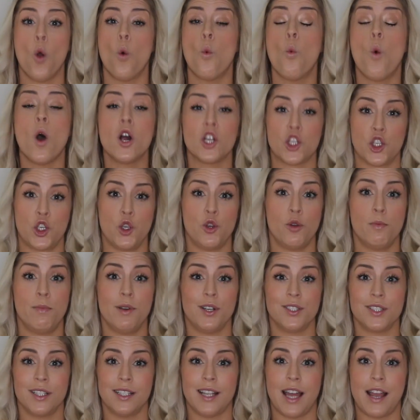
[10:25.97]
wants you to
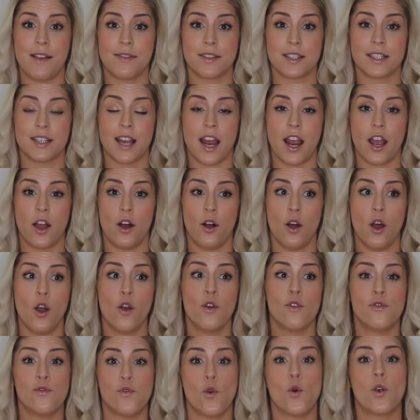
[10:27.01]
build a lifestyle
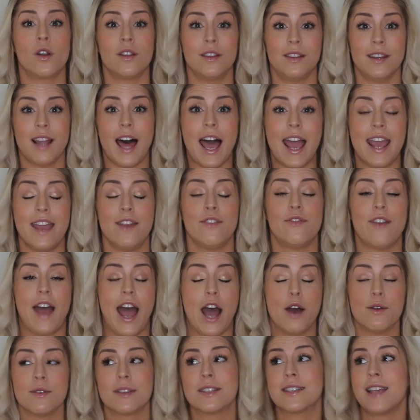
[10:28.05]
for life
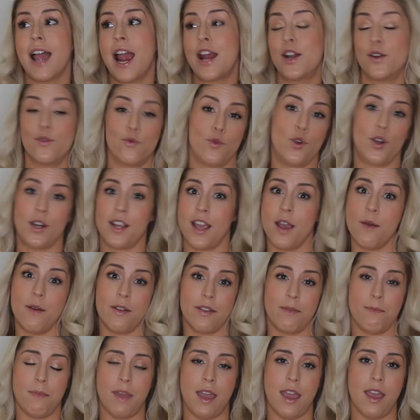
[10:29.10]
outside of working
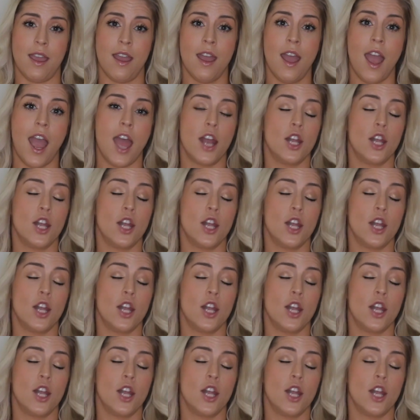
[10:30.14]
with me